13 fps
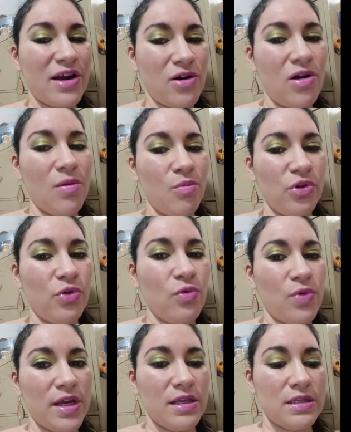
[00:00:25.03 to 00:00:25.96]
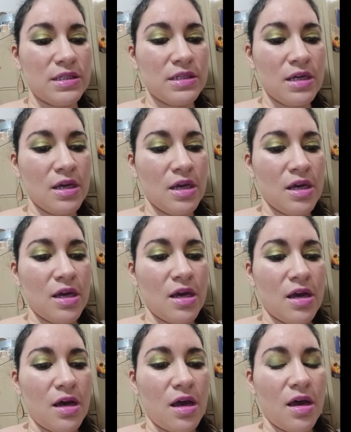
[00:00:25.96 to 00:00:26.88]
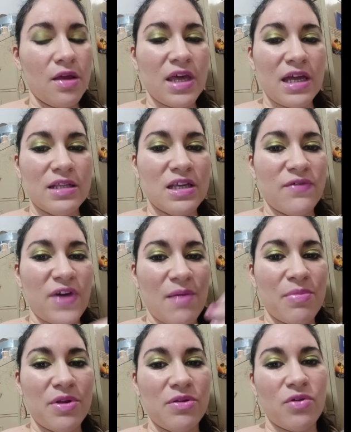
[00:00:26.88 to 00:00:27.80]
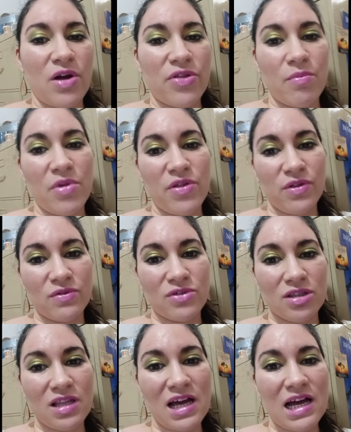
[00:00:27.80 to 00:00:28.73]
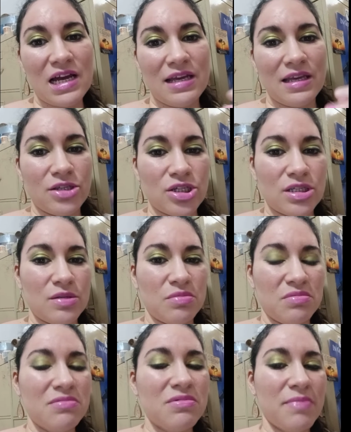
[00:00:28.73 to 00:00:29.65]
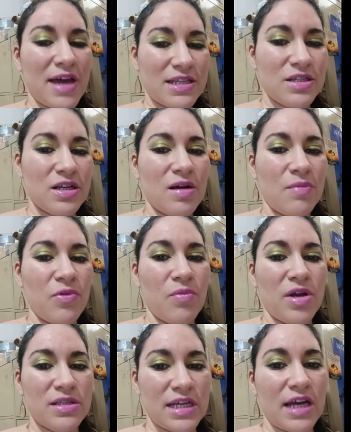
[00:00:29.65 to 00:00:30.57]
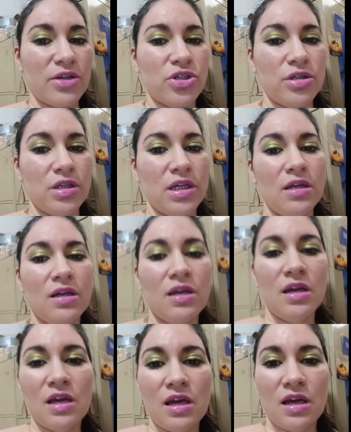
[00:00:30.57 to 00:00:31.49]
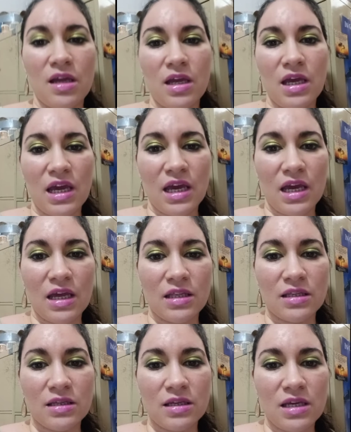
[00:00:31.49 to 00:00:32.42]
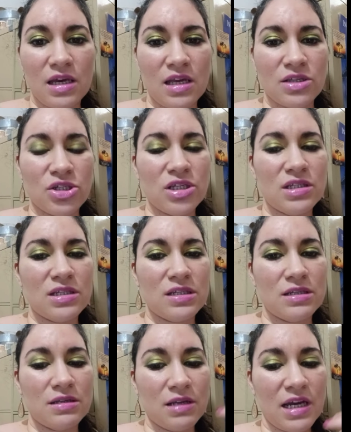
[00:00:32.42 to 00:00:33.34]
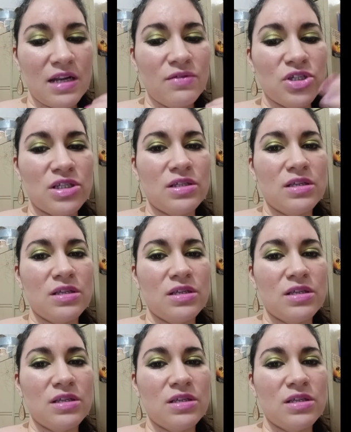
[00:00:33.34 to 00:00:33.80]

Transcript: that have happened throughout the month of July and just past couple months actually and it's kind of just a way just reaching out